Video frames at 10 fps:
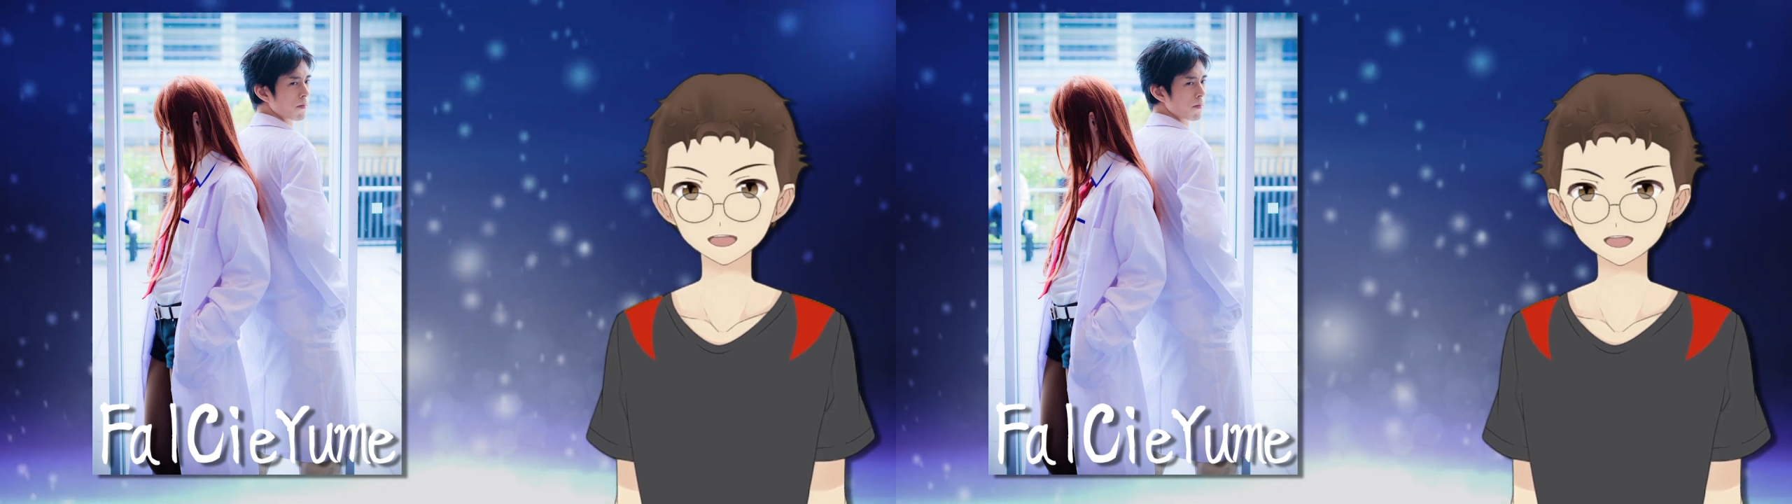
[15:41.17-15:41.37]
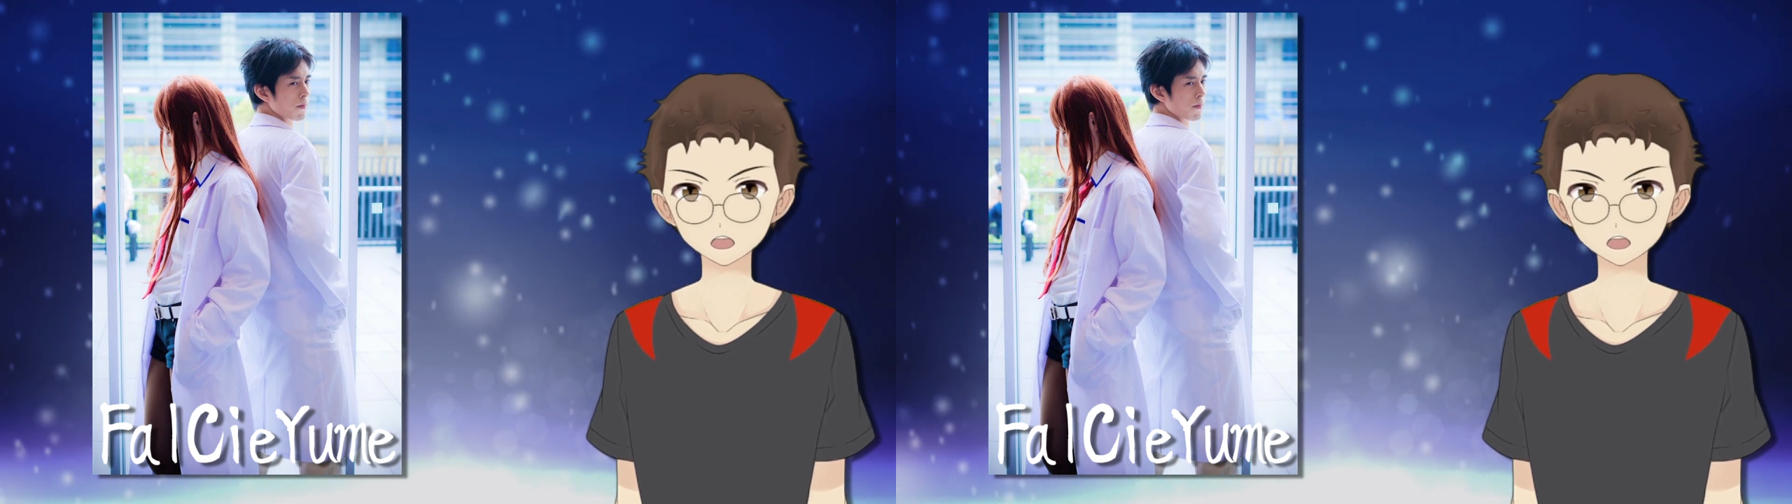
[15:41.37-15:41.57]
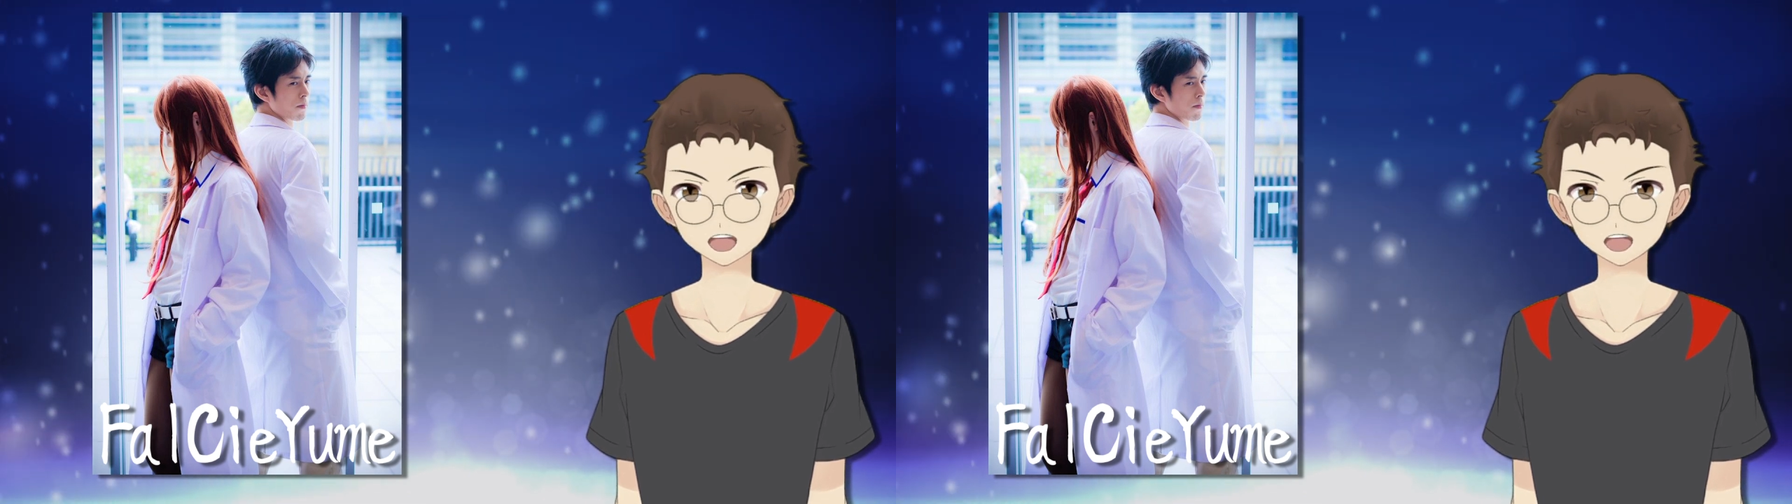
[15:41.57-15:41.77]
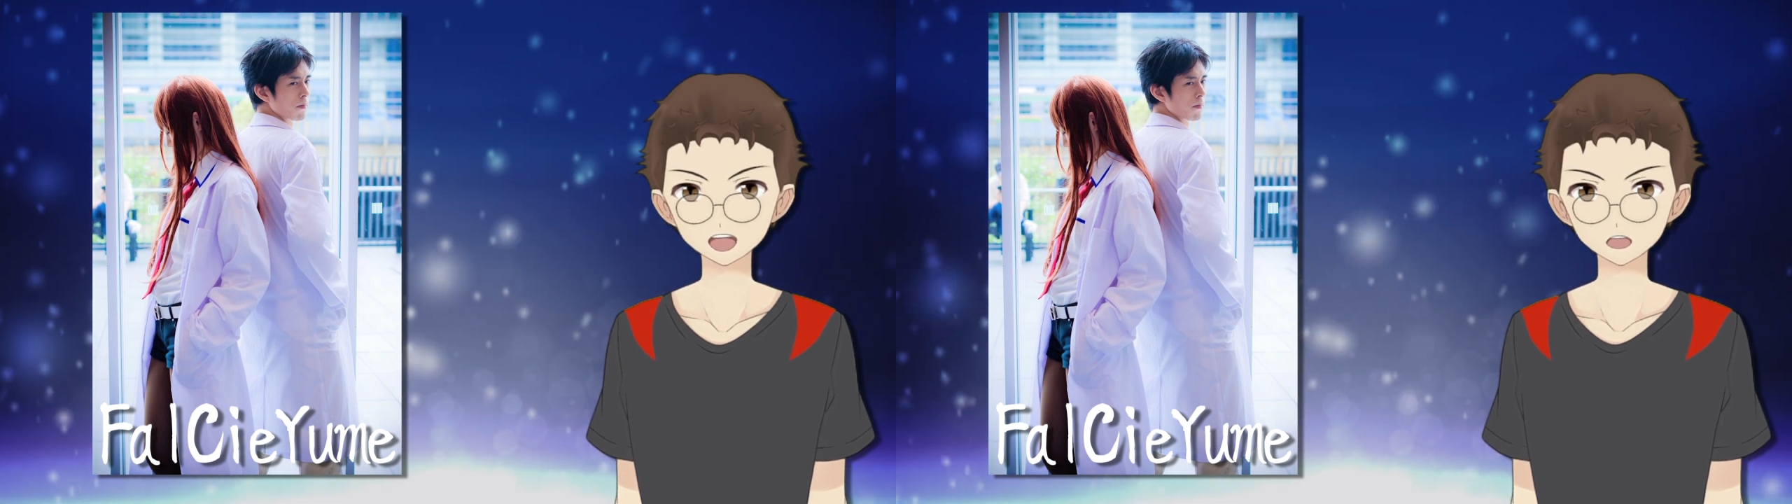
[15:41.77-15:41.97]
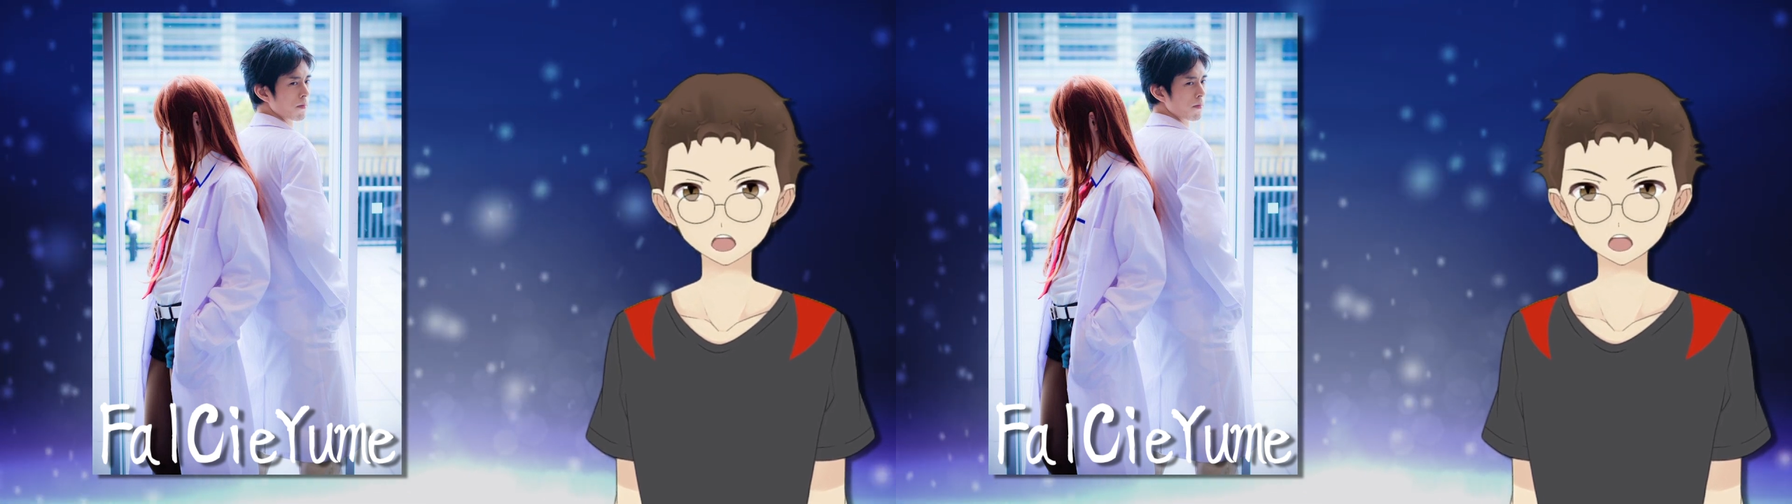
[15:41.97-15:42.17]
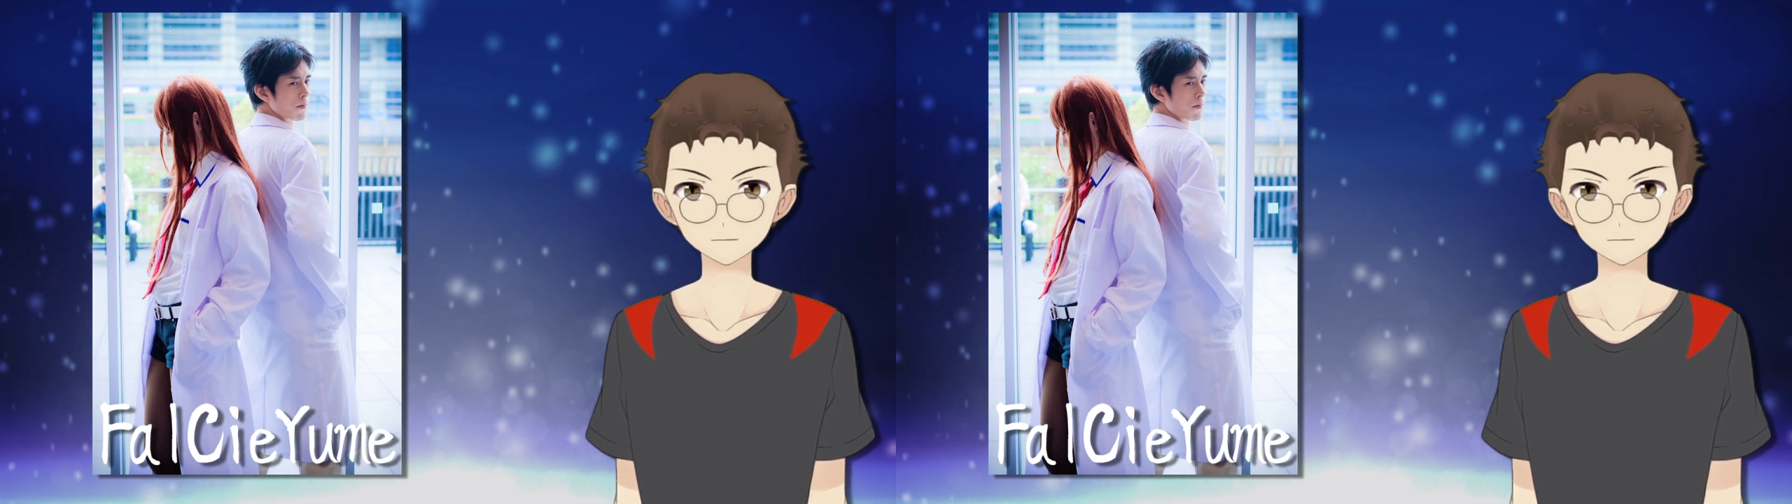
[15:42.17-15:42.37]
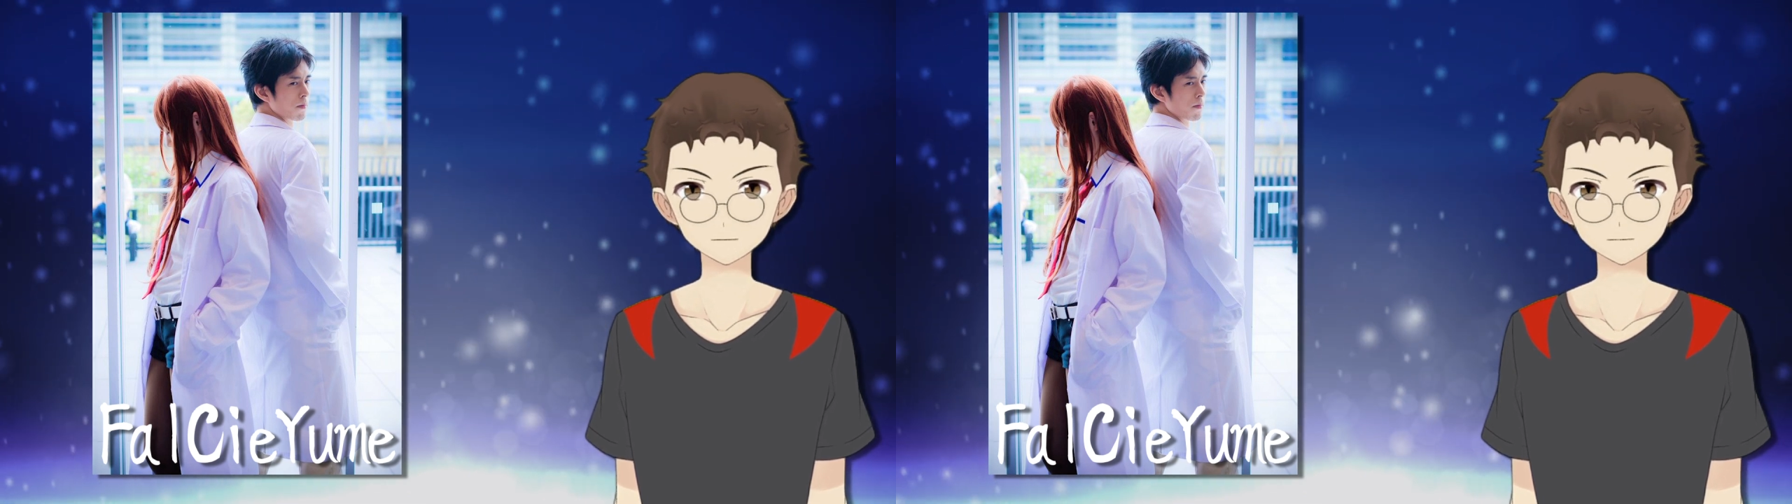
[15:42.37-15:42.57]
lend to the authenticity.